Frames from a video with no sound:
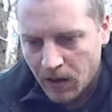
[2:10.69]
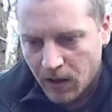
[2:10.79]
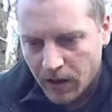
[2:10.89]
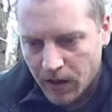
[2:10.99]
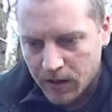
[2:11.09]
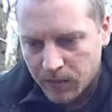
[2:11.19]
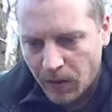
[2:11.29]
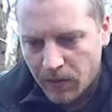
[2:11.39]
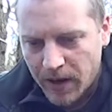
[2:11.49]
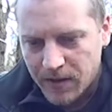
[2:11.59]
It's
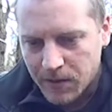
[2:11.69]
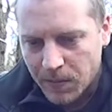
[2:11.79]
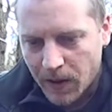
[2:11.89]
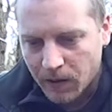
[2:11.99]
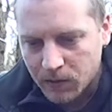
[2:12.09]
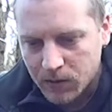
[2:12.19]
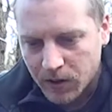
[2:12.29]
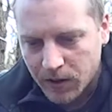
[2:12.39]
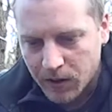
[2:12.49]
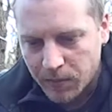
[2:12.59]
about £80. I
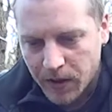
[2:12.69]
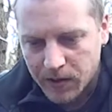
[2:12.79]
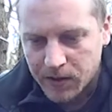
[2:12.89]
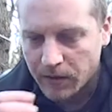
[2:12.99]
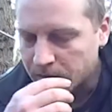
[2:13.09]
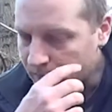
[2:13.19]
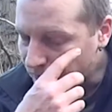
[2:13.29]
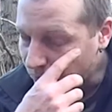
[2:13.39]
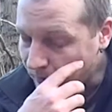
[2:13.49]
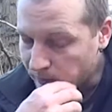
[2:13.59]
think I paid 70
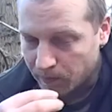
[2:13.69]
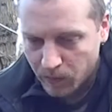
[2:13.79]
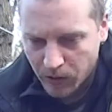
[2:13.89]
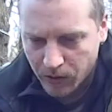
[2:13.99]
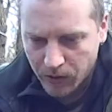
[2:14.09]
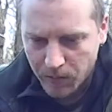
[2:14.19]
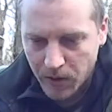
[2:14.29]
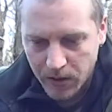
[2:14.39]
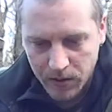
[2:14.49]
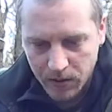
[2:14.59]
for it when I got
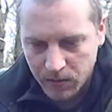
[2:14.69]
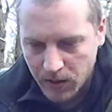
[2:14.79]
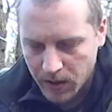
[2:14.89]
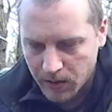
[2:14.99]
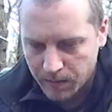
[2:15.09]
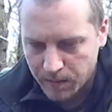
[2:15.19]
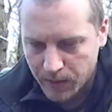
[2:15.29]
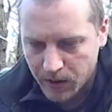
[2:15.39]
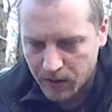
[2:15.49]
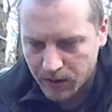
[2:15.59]
mine though.
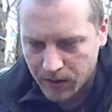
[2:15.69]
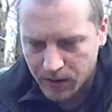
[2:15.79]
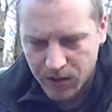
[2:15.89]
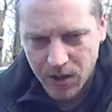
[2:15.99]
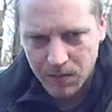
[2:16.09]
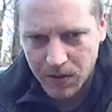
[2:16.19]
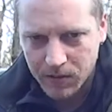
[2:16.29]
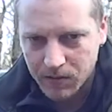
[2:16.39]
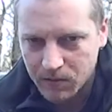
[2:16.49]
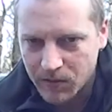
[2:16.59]
But I think the cheapest
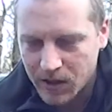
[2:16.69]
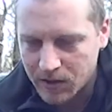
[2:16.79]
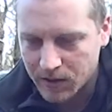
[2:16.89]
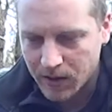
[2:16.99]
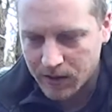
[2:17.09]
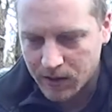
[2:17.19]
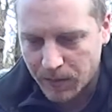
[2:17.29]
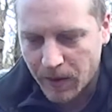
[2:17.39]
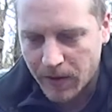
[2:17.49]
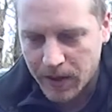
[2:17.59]
these days is
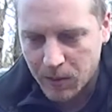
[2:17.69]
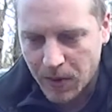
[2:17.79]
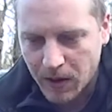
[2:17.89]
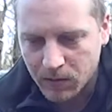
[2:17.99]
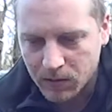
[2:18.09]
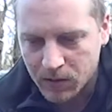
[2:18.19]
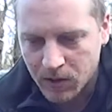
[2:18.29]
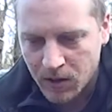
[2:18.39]
about £80,